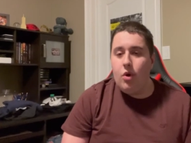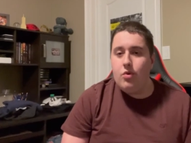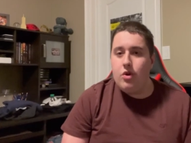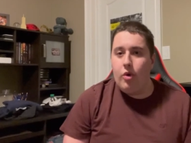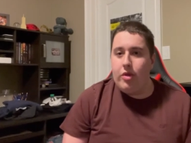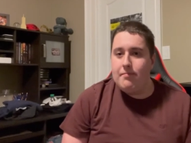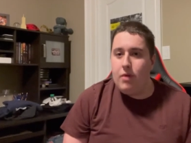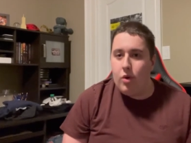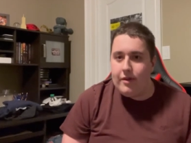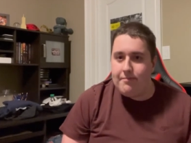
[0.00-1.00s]
know the
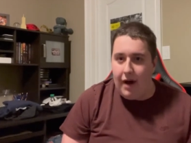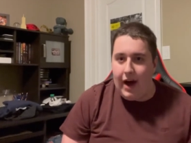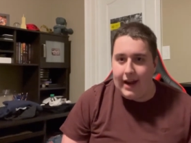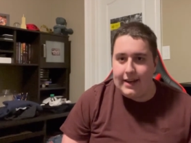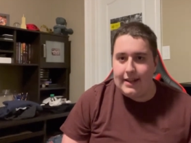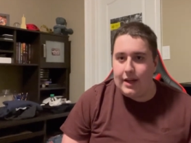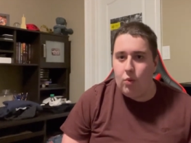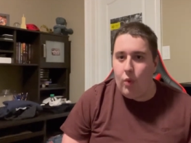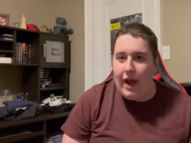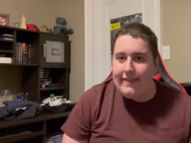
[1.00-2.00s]
motive behind it,
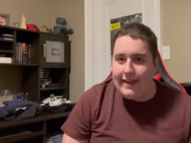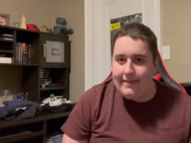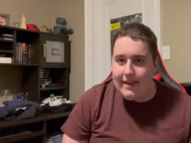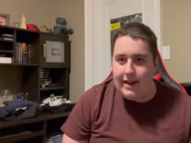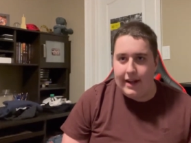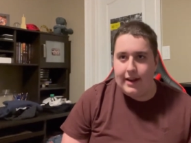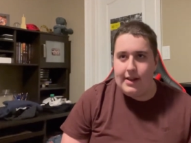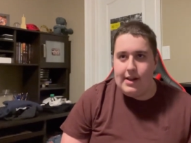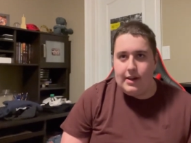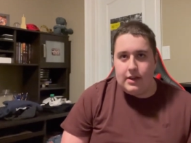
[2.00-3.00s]
like why they did it.
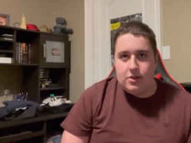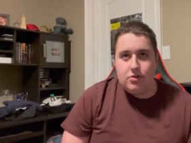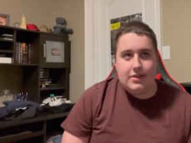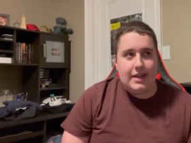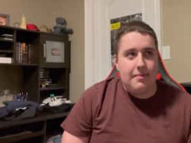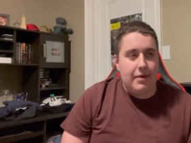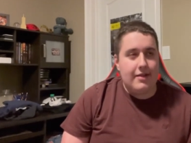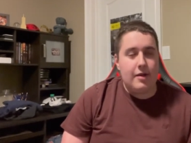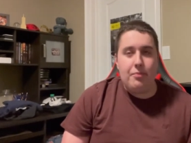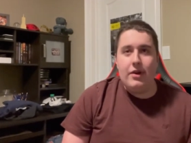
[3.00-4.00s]
So it's like a,
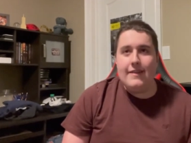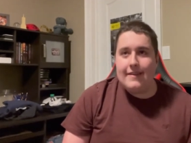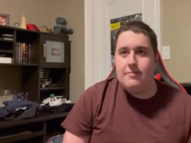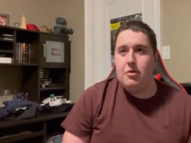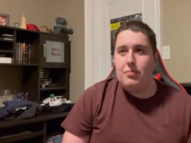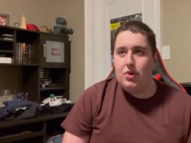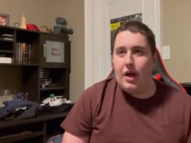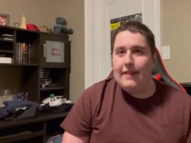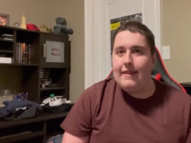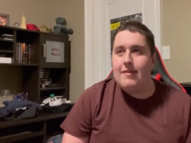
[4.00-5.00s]
it's a pretty simple
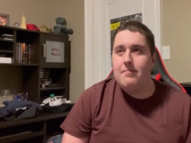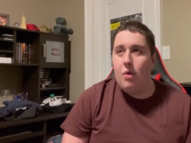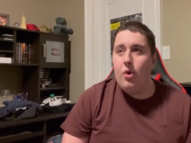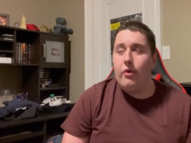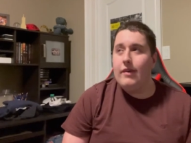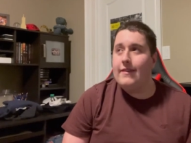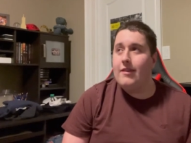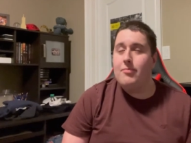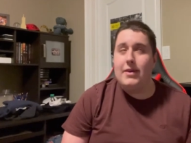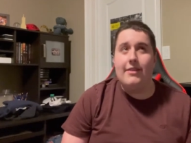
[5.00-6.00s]
plot. This motorist
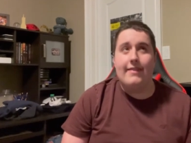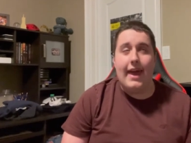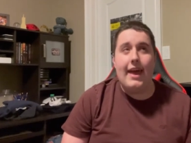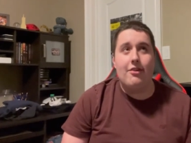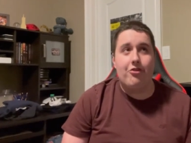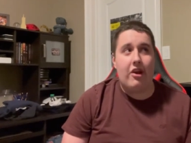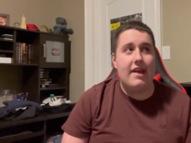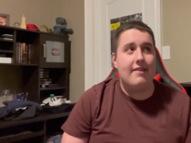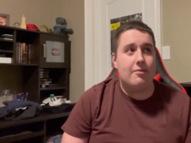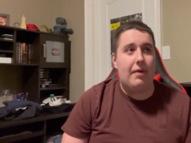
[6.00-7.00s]
is being
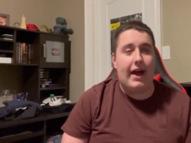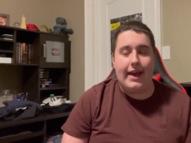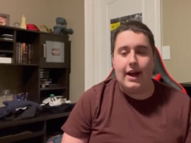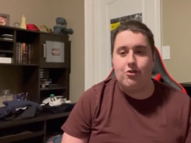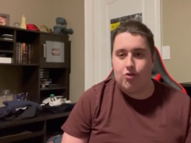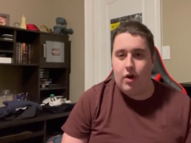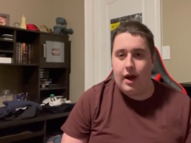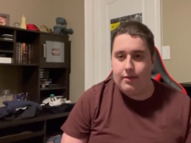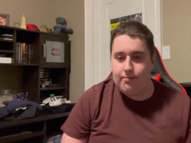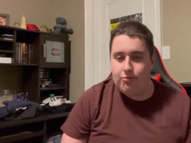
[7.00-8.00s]
chased by a truck,
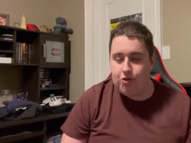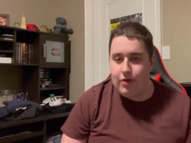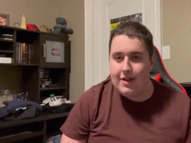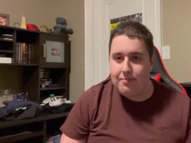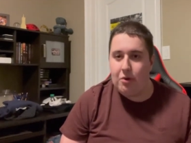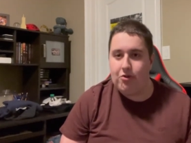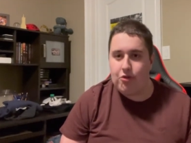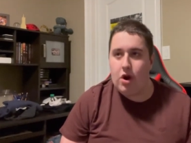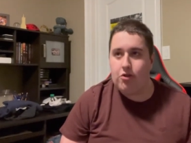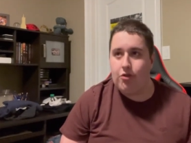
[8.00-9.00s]
a transport
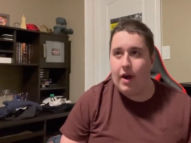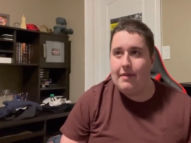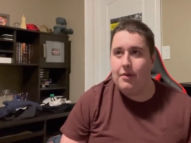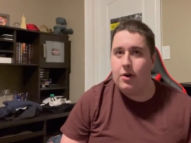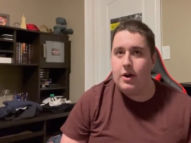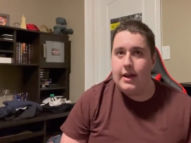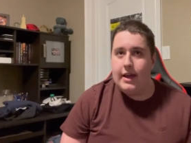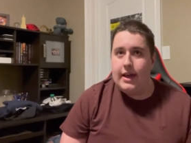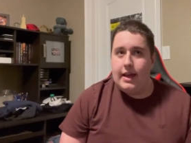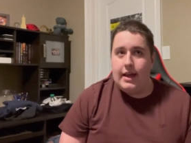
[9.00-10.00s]
truck driver,
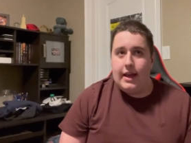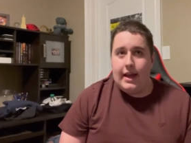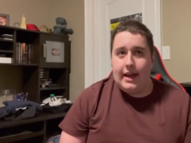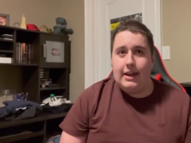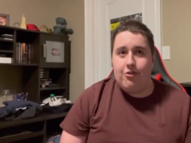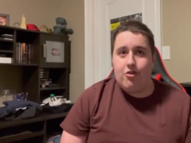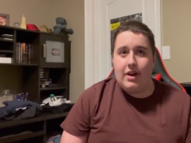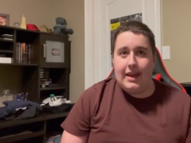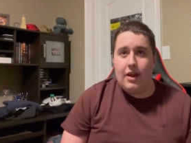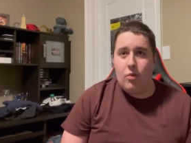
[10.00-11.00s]
and he's trying
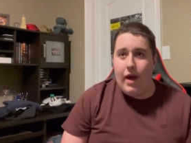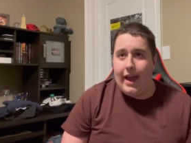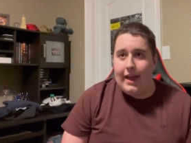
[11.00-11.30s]
to get away.